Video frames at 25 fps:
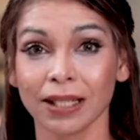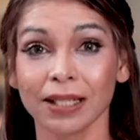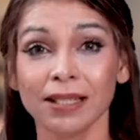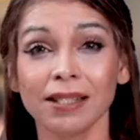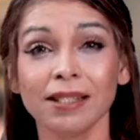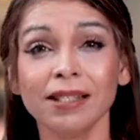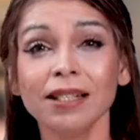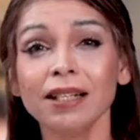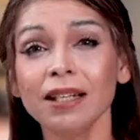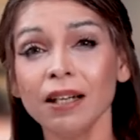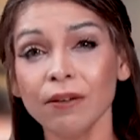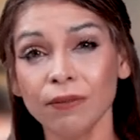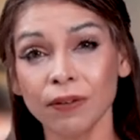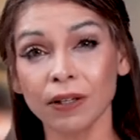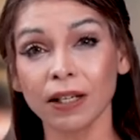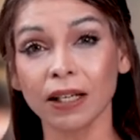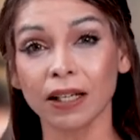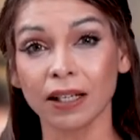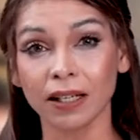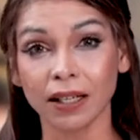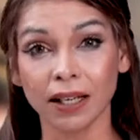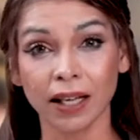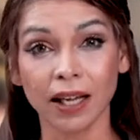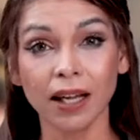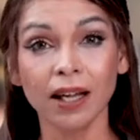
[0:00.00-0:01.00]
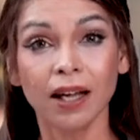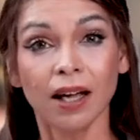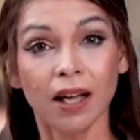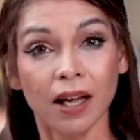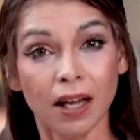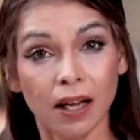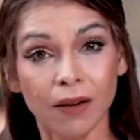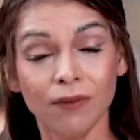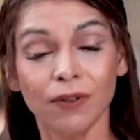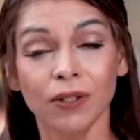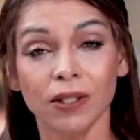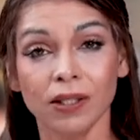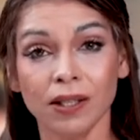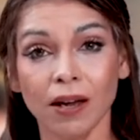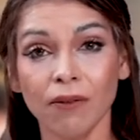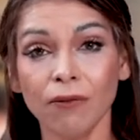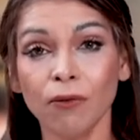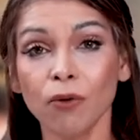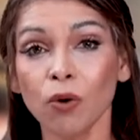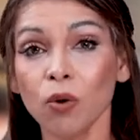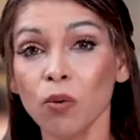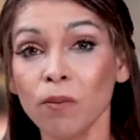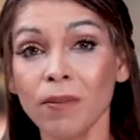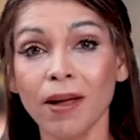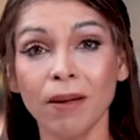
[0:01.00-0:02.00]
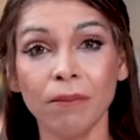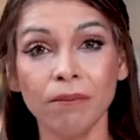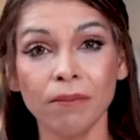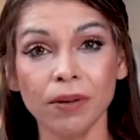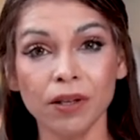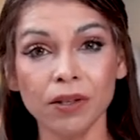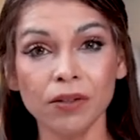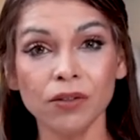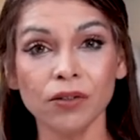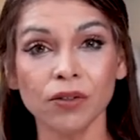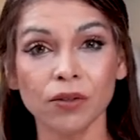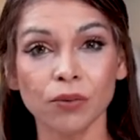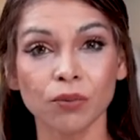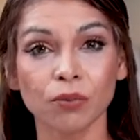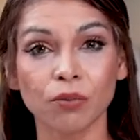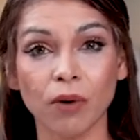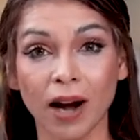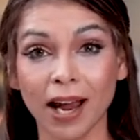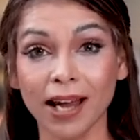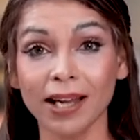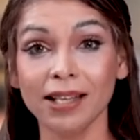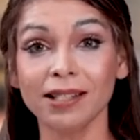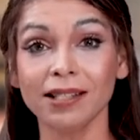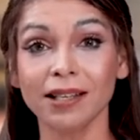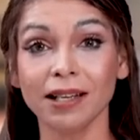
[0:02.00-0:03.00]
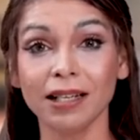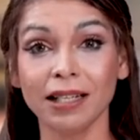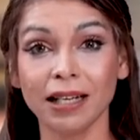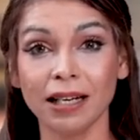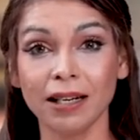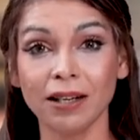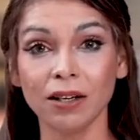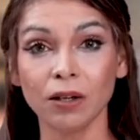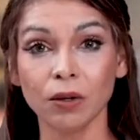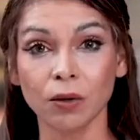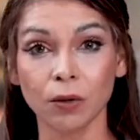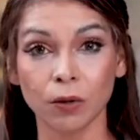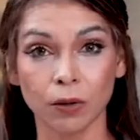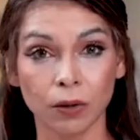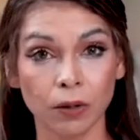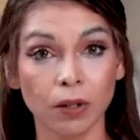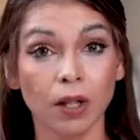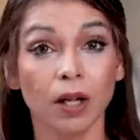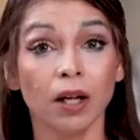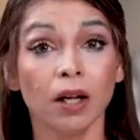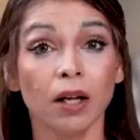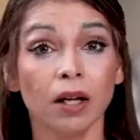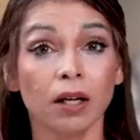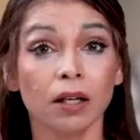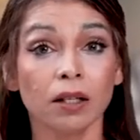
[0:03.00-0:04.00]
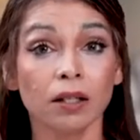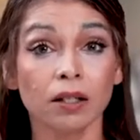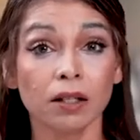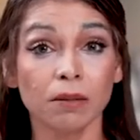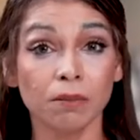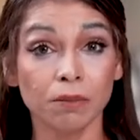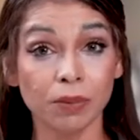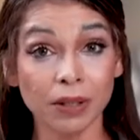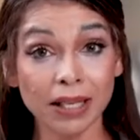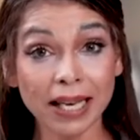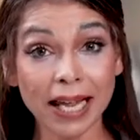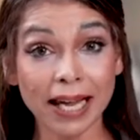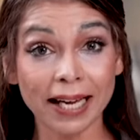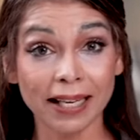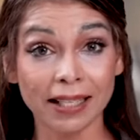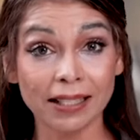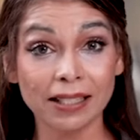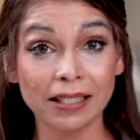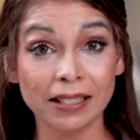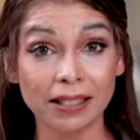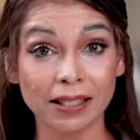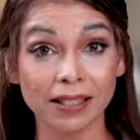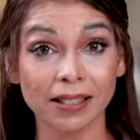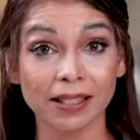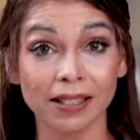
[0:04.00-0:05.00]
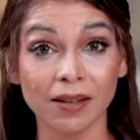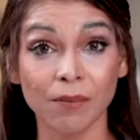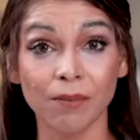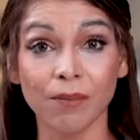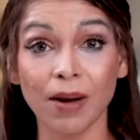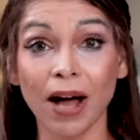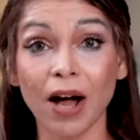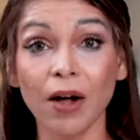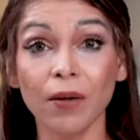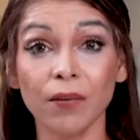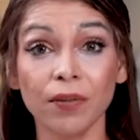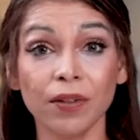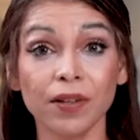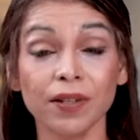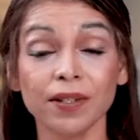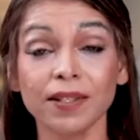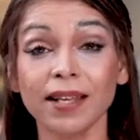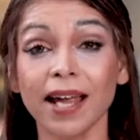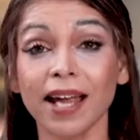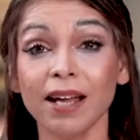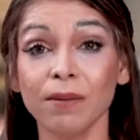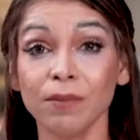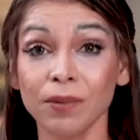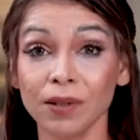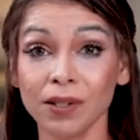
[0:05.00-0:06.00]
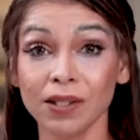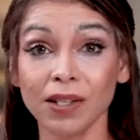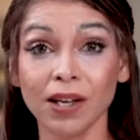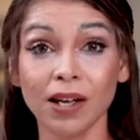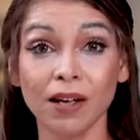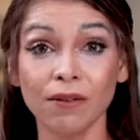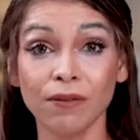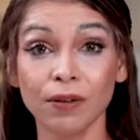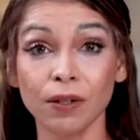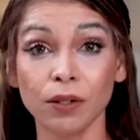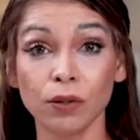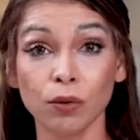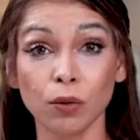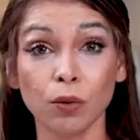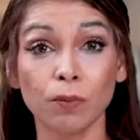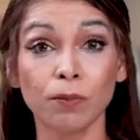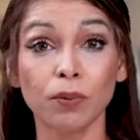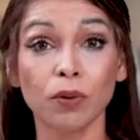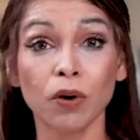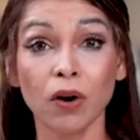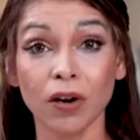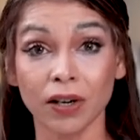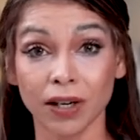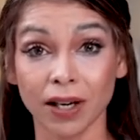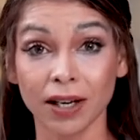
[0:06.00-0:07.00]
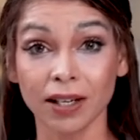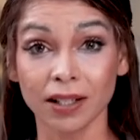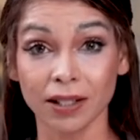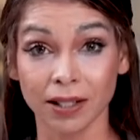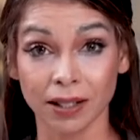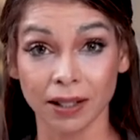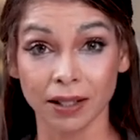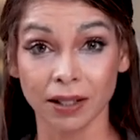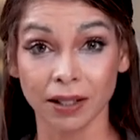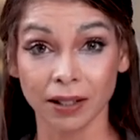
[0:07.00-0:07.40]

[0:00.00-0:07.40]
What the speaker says: Significantly, if several members raise identical complaints about the same service or product,